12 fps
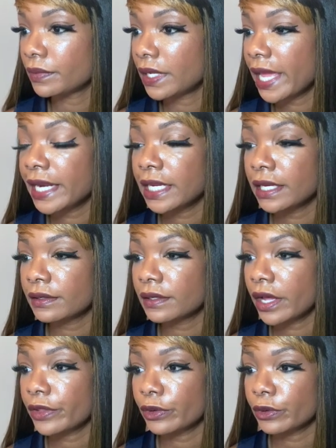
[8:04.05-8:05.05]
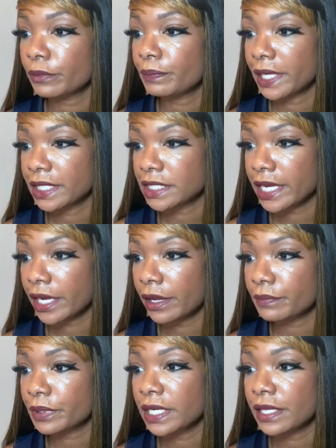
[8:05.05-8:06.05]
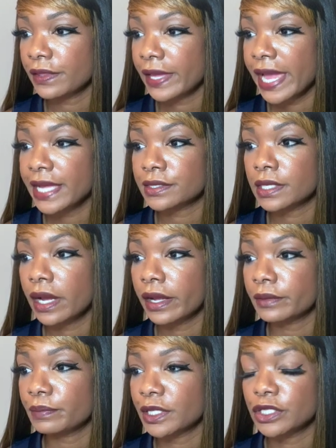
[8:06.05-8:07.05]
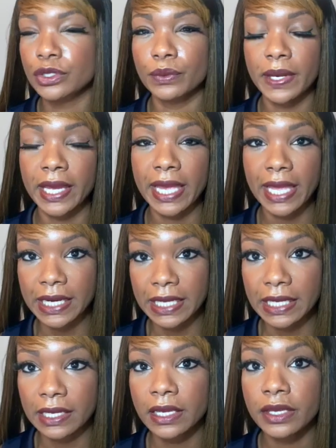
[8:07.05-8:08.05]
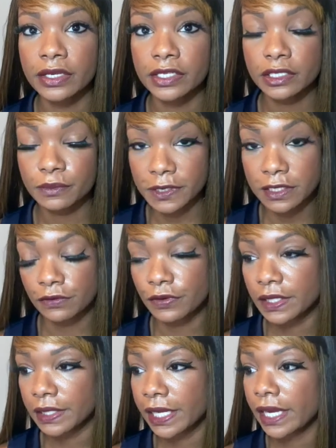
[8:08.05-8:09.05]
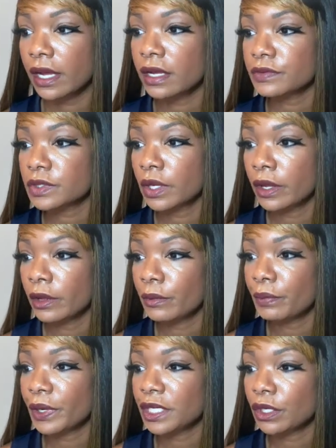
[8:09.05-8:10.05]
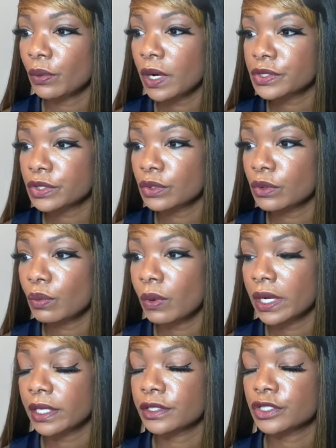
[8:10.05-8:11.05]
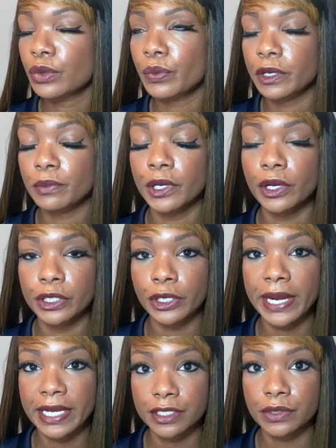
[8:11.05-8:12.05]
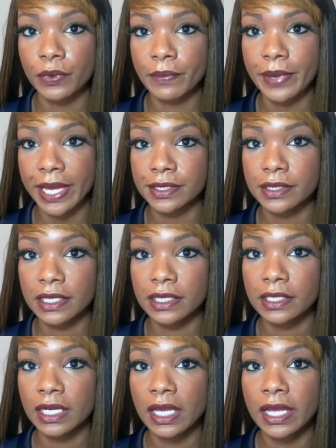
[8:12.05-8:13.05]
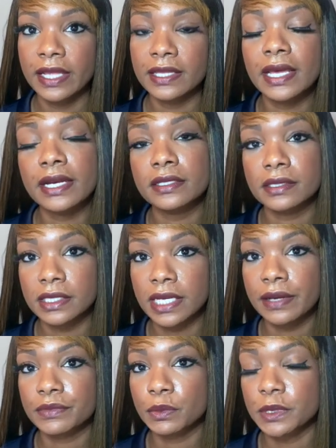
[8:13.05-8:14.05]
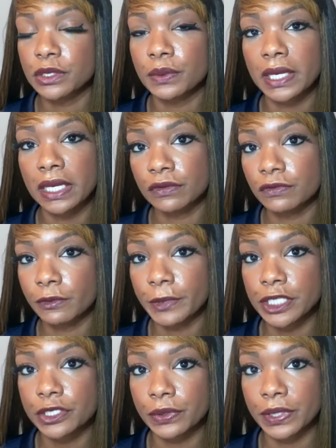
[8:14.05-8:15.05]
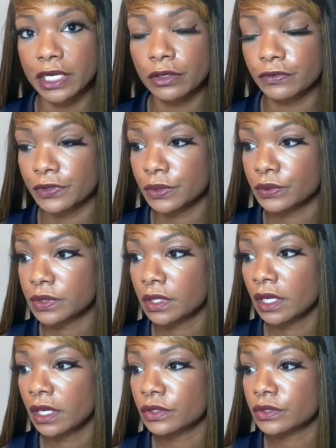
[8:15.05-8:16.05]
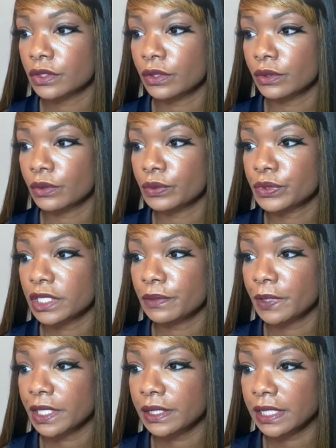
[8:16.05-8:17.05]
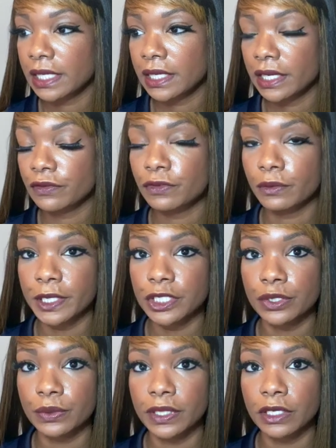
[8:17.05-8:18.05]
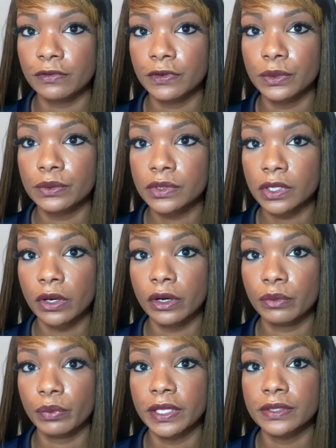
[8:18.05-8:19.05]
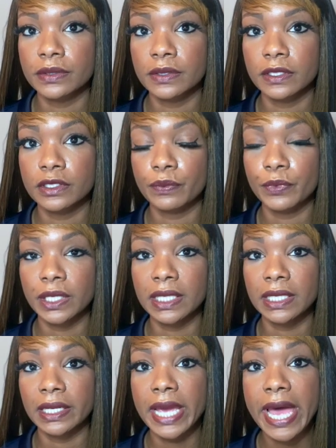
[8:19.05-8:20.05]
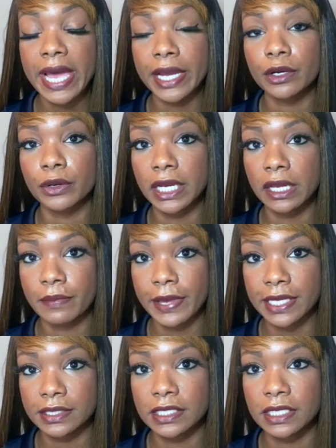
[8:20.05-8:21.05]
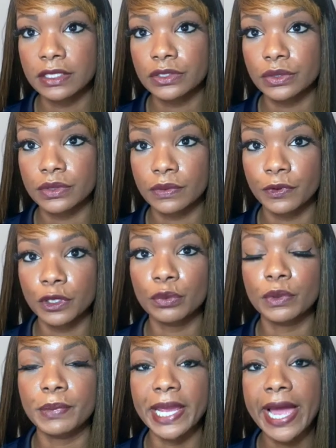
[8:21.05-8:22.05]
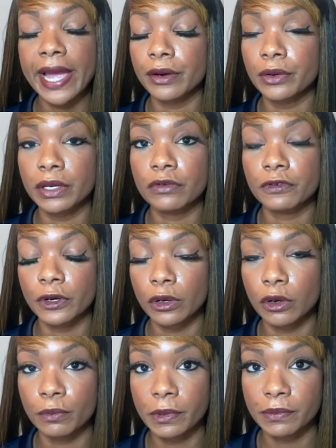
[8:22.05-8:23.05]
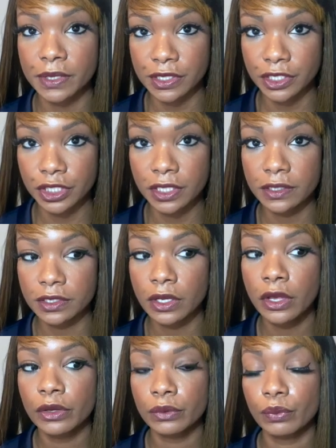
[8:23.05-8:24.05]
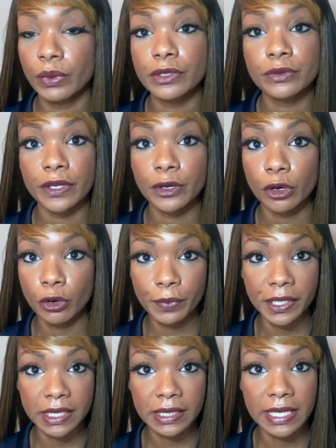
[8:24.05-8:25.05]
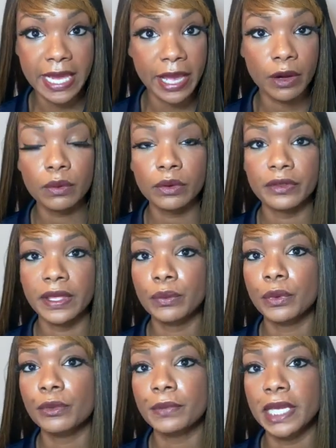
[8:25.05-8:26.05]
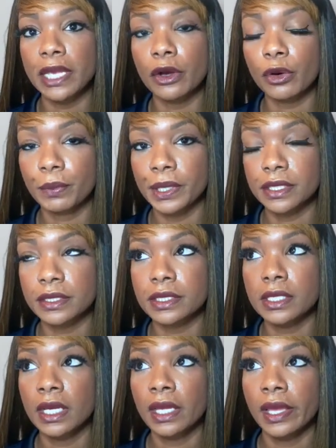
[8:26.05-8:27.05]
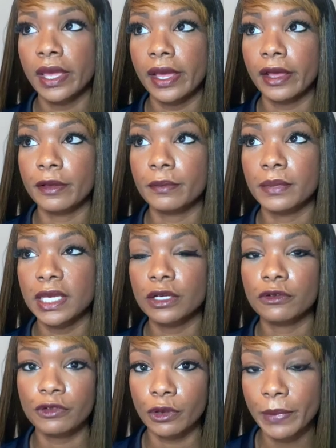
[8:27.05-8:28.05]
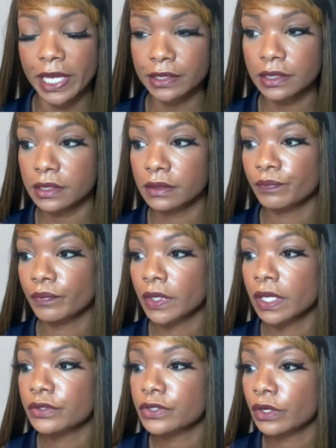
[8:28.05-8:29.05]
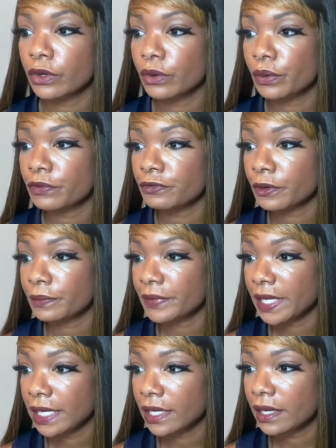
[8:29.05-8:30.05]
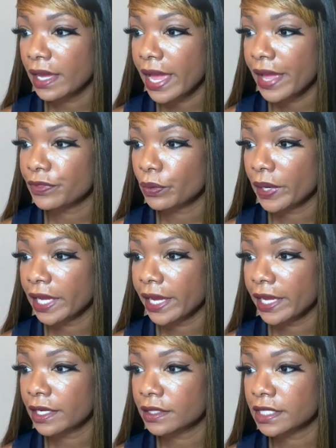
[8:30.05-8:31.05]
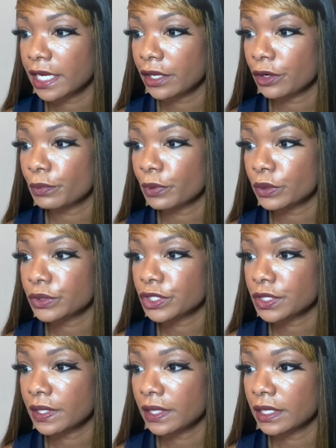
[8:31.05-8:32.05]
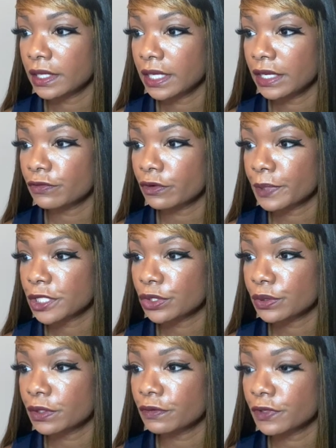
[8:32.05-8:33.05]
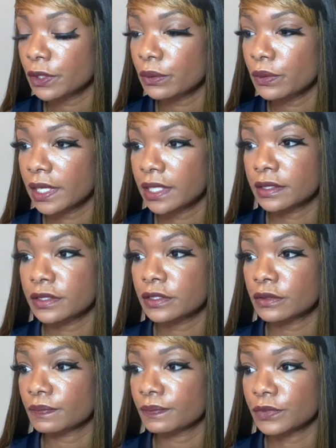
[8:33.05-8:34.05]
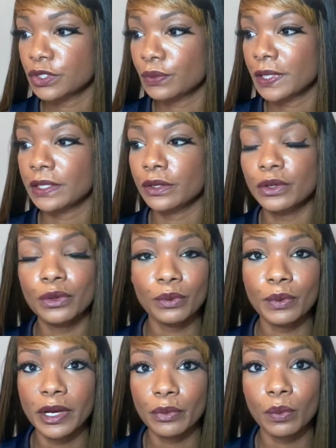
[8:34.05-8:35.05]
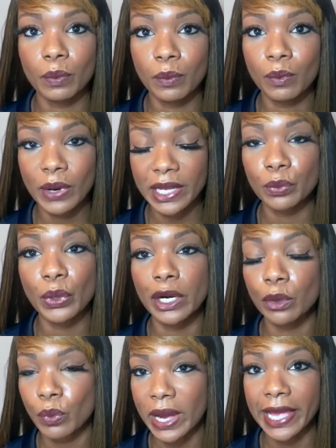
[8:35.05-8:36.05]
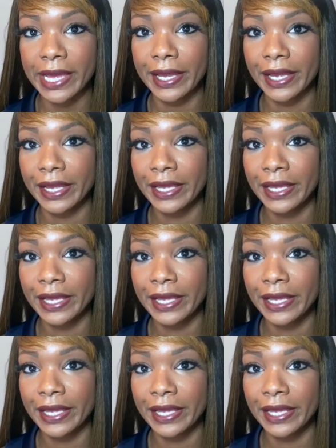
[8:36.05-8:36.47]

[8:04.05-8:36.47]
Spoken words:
any other big tech company that has not been doing any specific layoffs, but you also don't want to put all your eggs in one basket. That is the time to be doing informational interviews. So typically informational interviews are with someone in a hiring capacity. So someone who would be hiring for open positions, whether they're open now or they will be open in a few months. So for me, the way I take an approach to the informational interview is doing the who, what, when, where, why.